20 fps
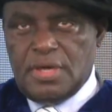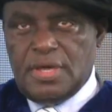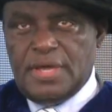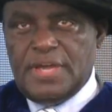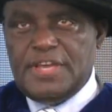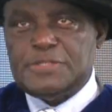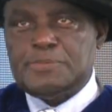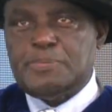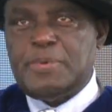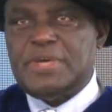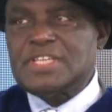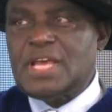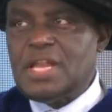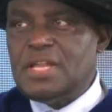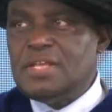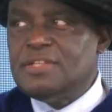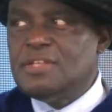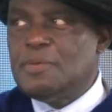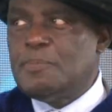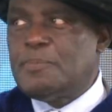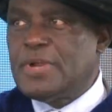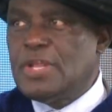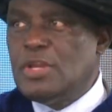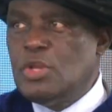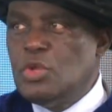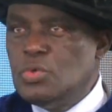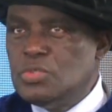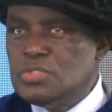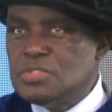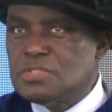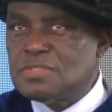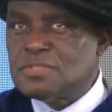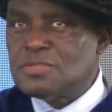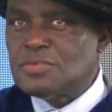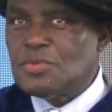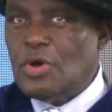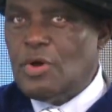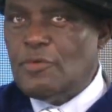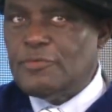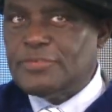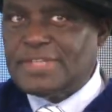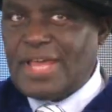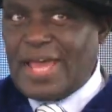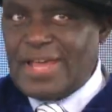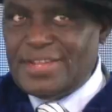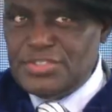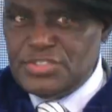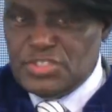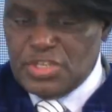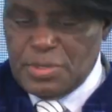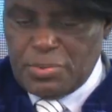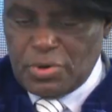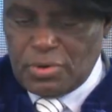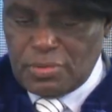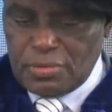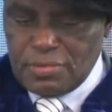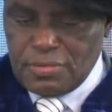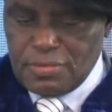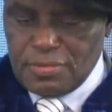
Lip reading: especially the preludes of tangible